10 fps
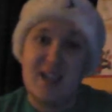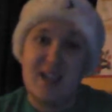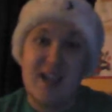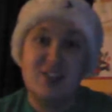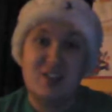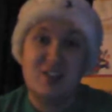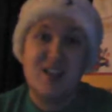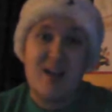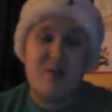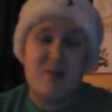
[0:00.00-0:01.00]

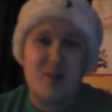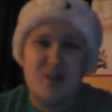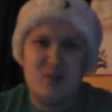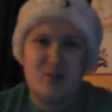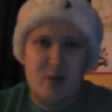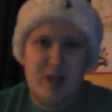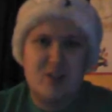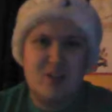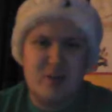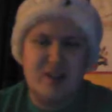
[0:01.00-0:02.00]
Actually, I reviewed this one,
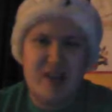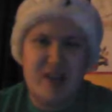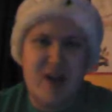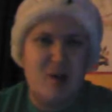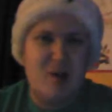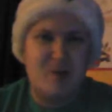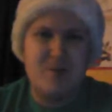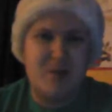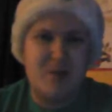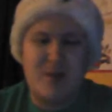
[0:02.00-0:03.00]
as you can tell.
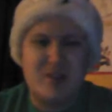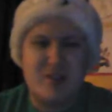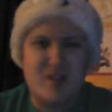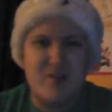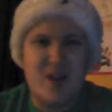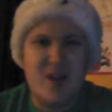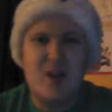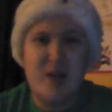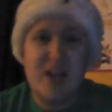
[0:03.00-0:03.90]
You've probably seen the video, and I